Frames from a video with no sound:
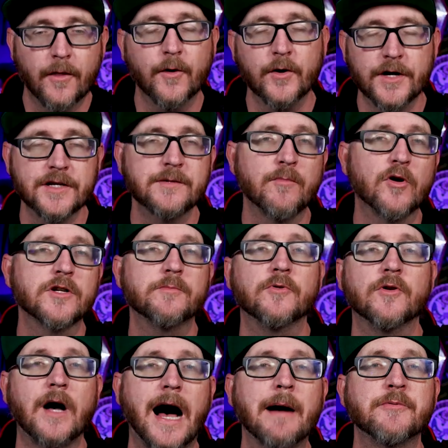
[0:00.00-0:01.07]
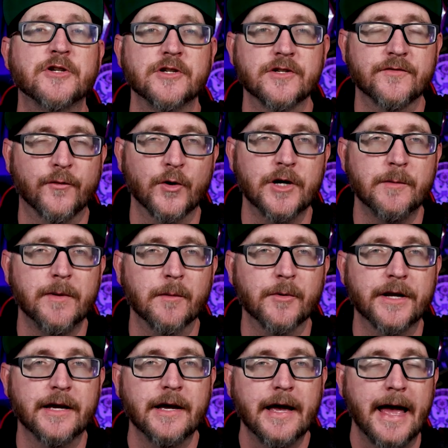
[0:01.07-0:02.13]
there is multiple options for you to be
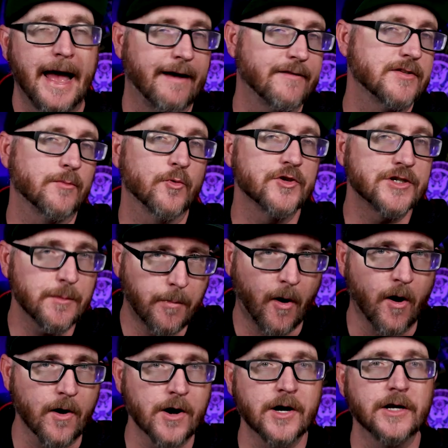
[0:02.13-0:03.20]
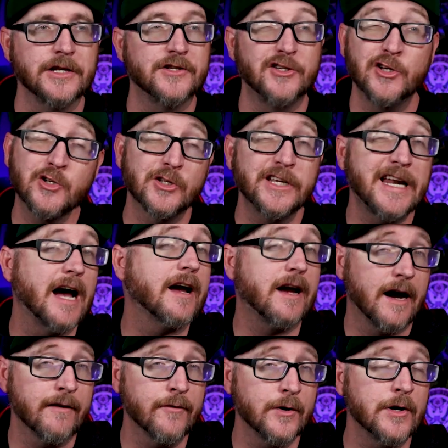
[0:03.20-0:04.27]
able to have somewhere to park. It's usually not
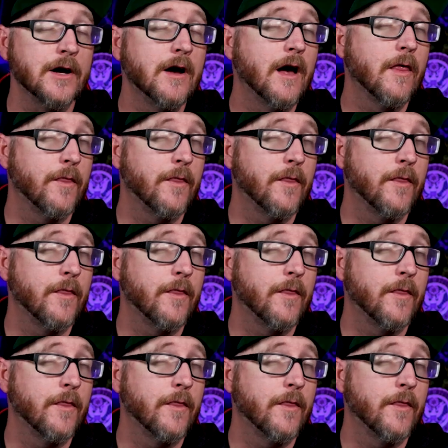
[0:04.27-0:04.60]
covered.